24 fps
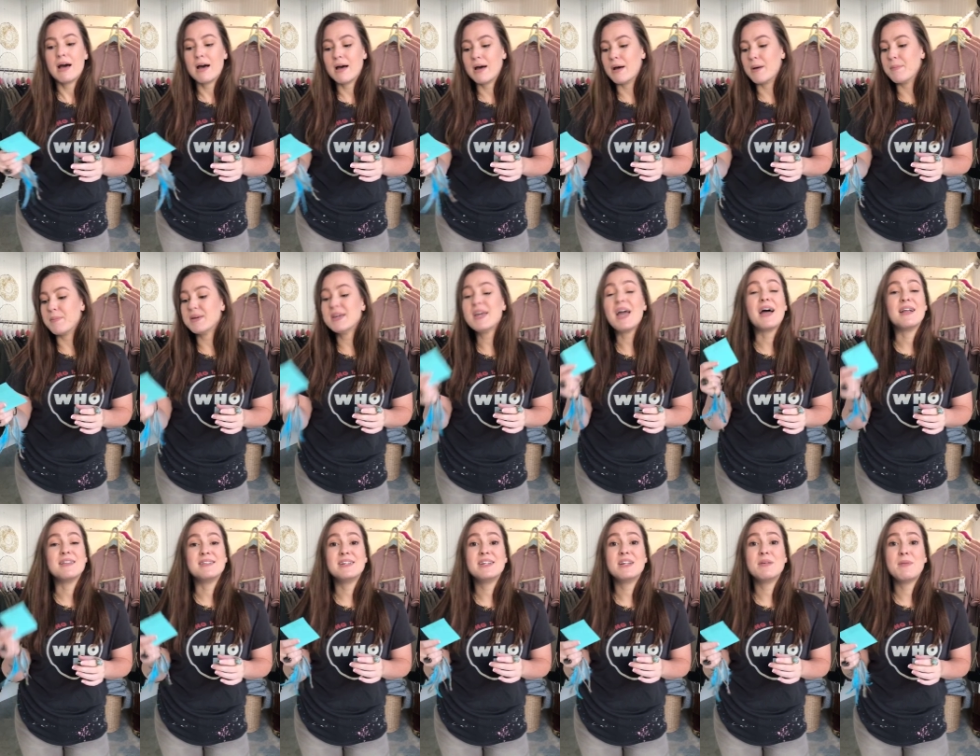Um, but
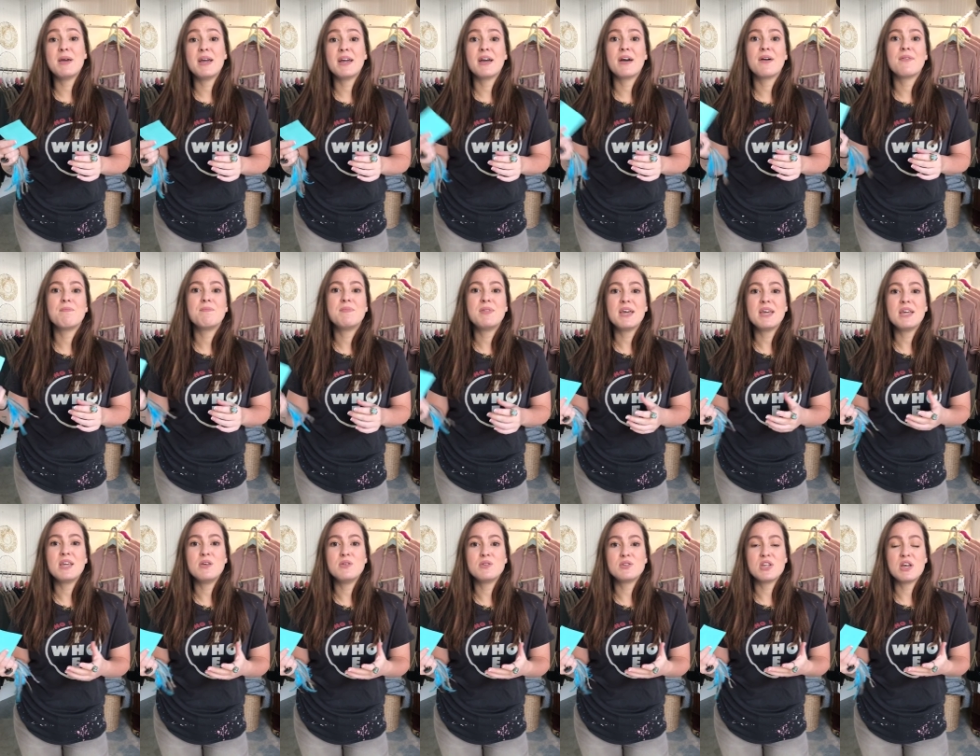yeah, Dina Mangum,
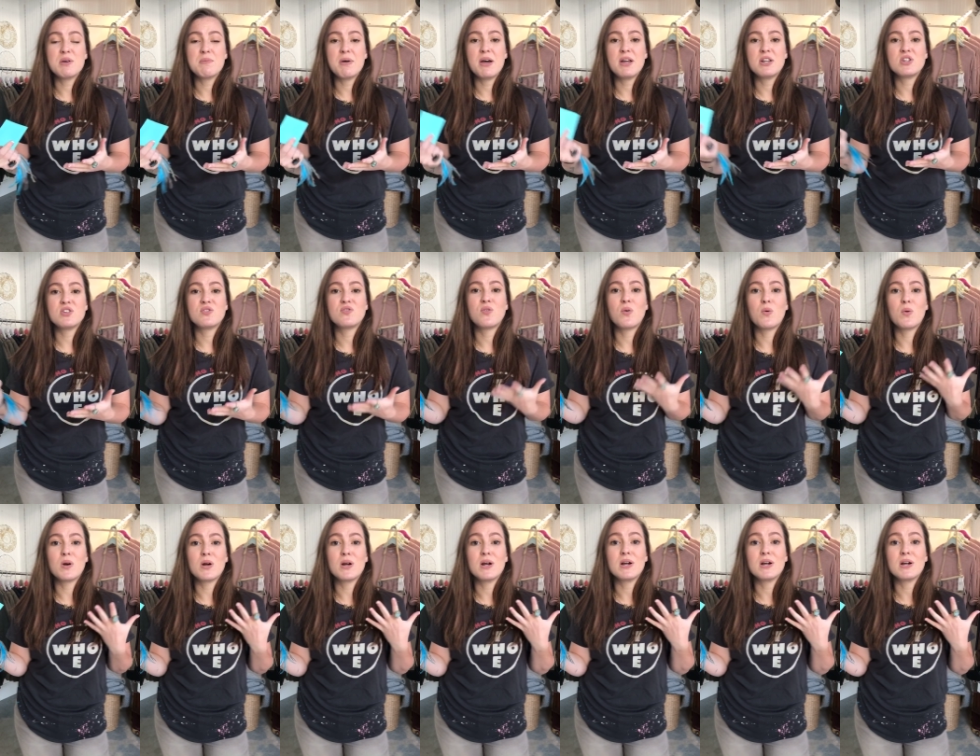thank you so much
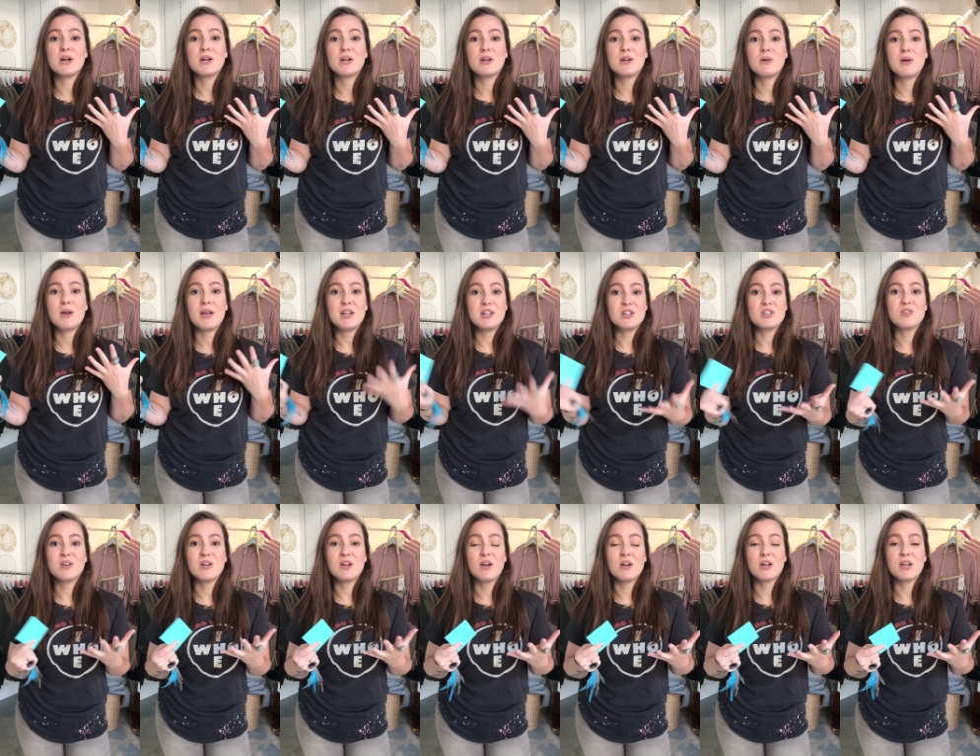for
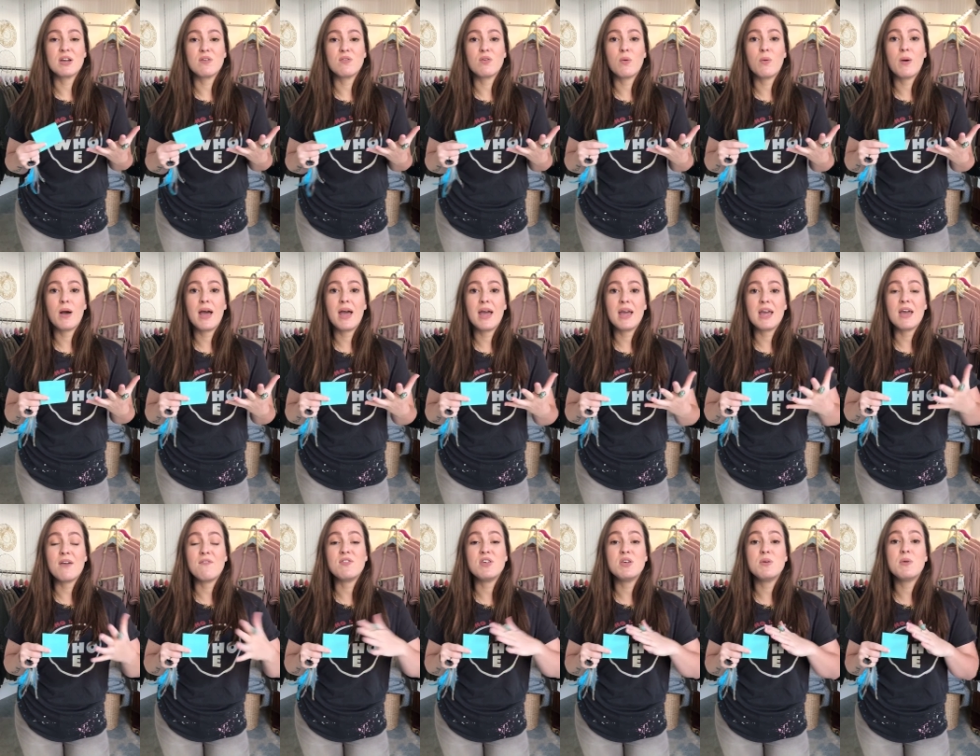entering our giveaway.
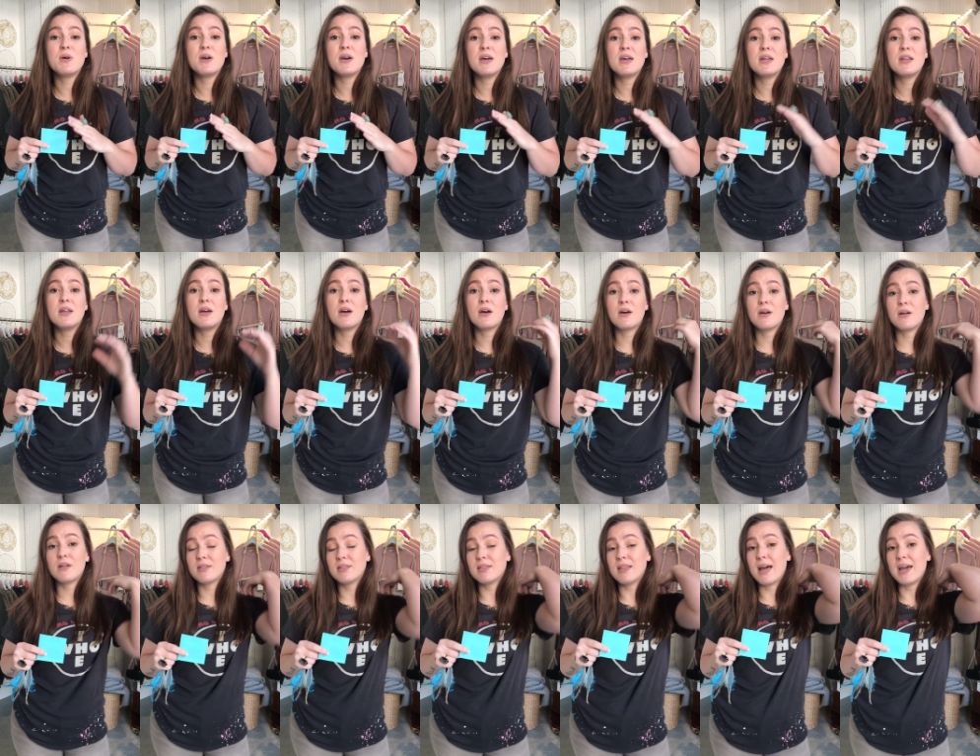If you would
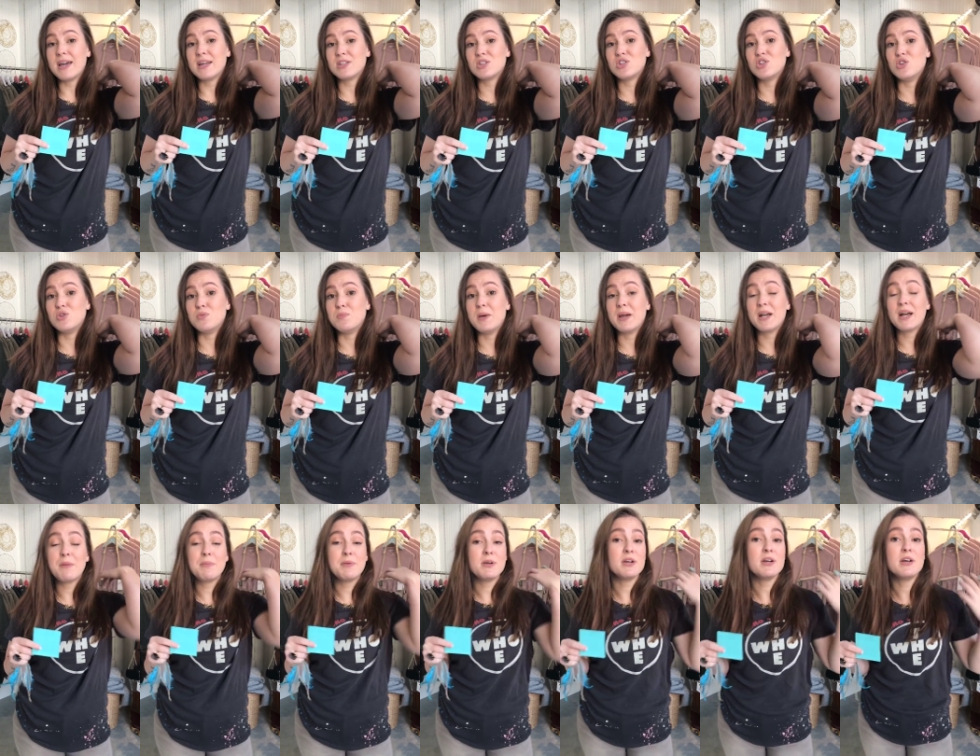like to pick
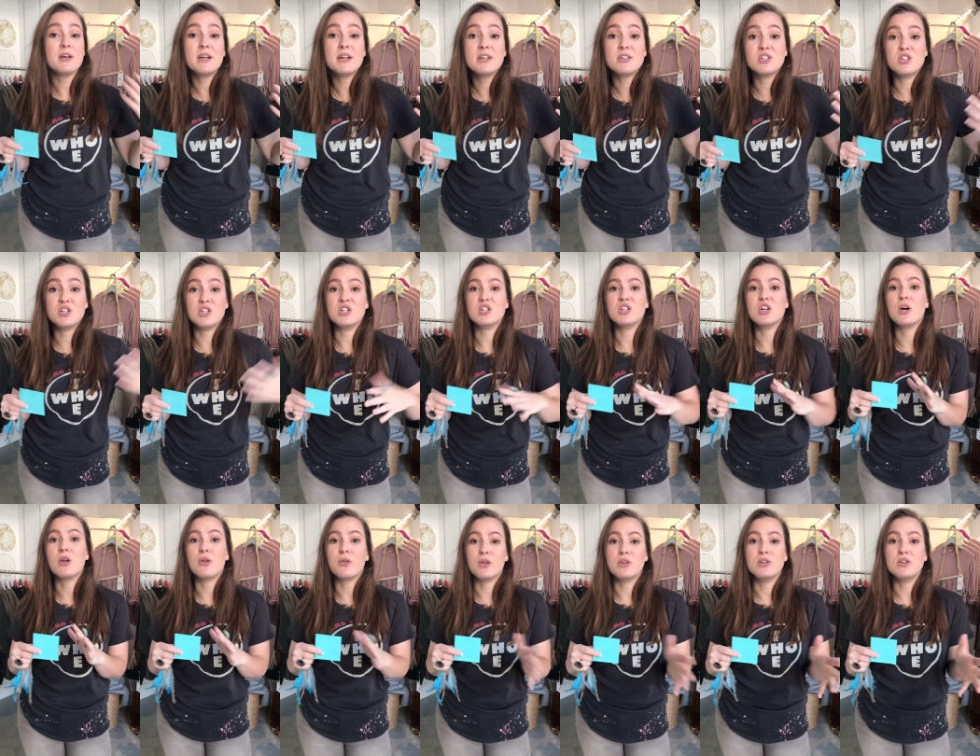up your earrings, you can
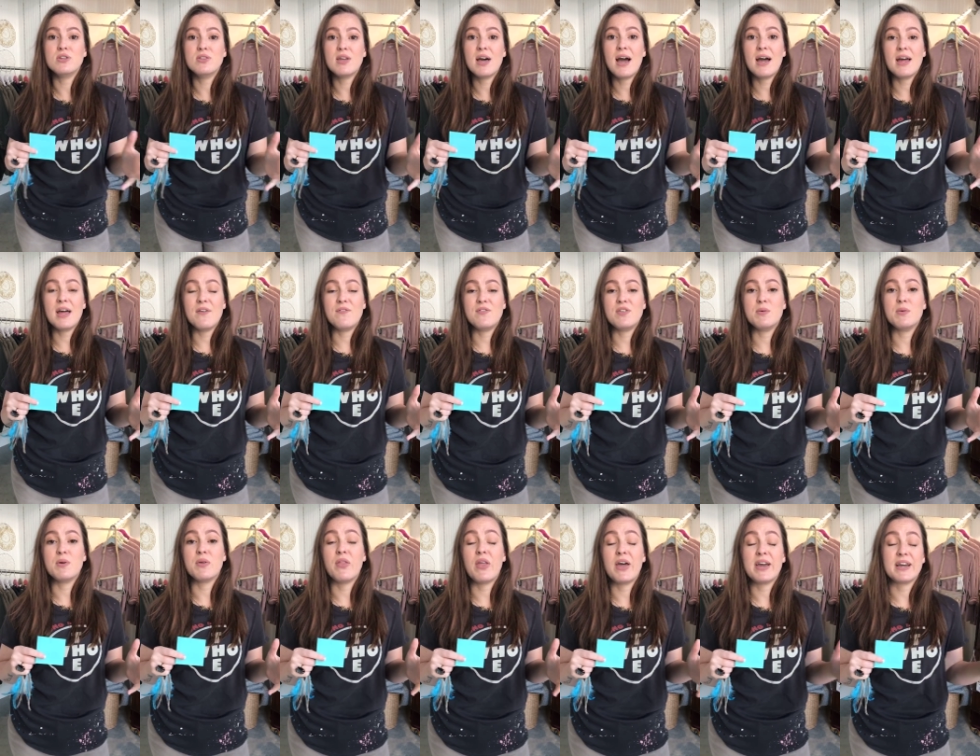totally do that. If you
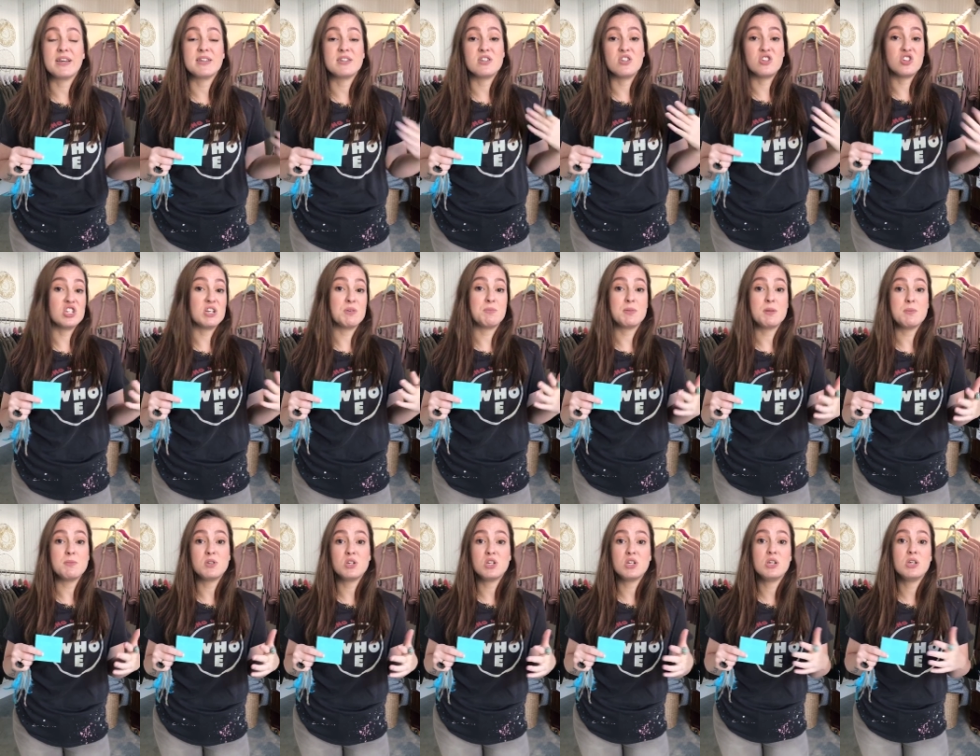would like us to ship
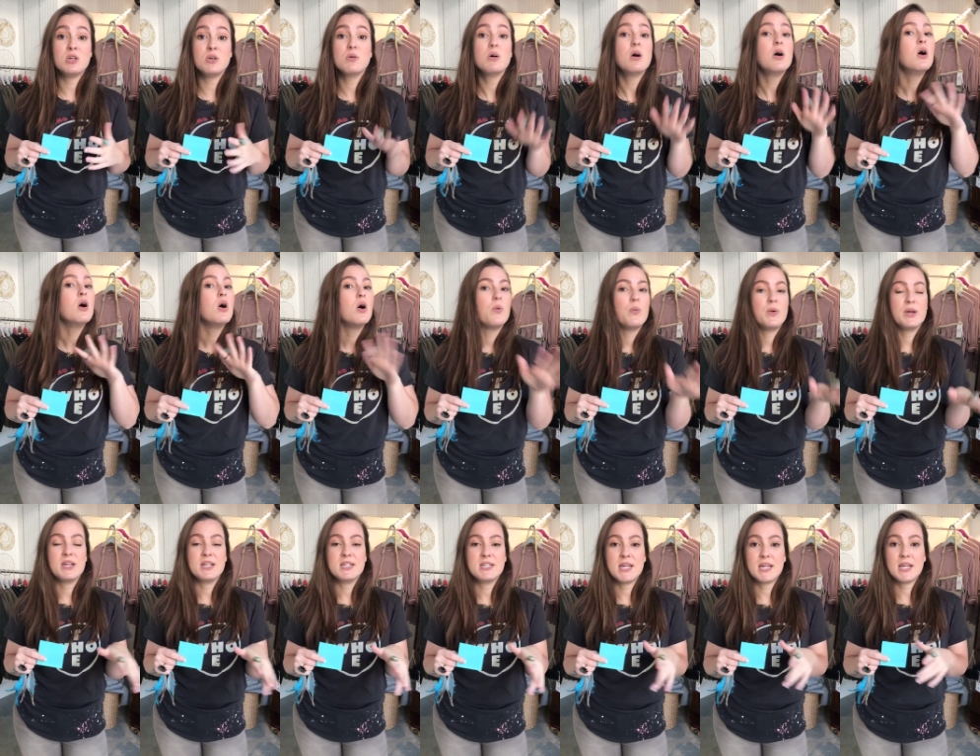them to you, we
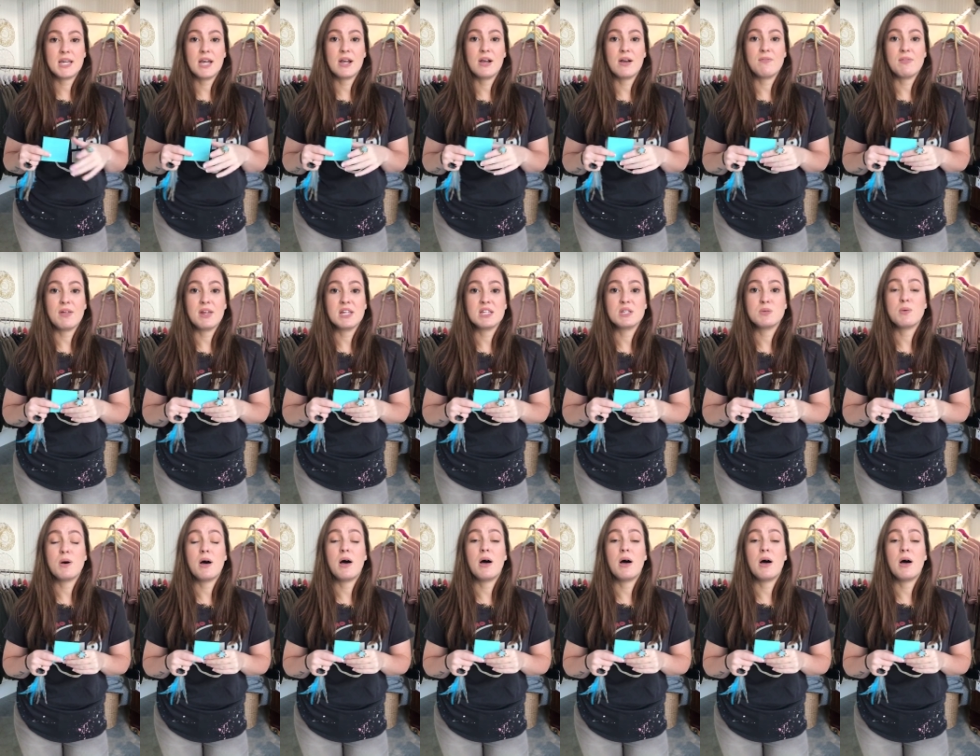can take care of that as